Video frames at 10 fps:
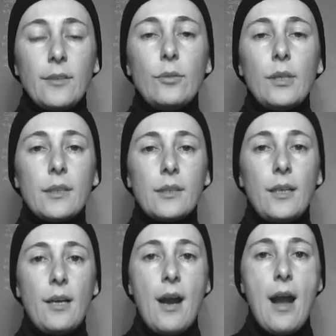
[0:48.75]
What?
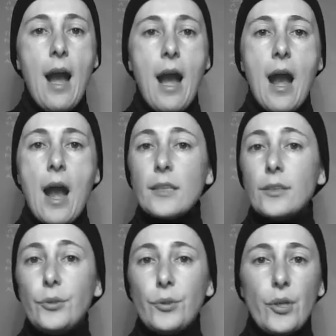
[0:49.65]
Are
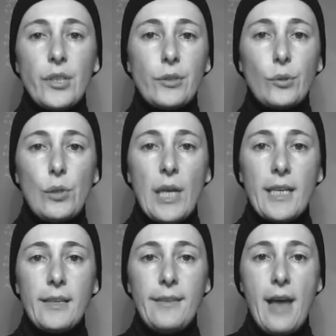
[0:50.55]
you going to
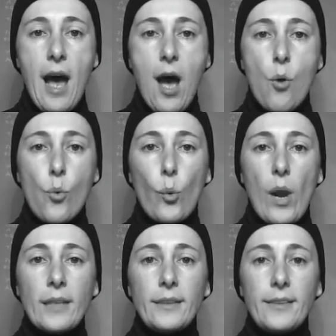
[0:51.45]
lay down
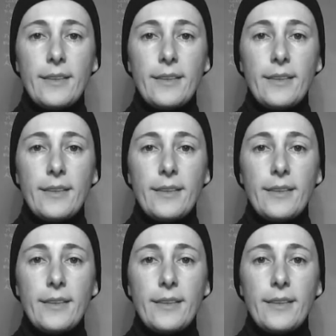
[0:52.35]
right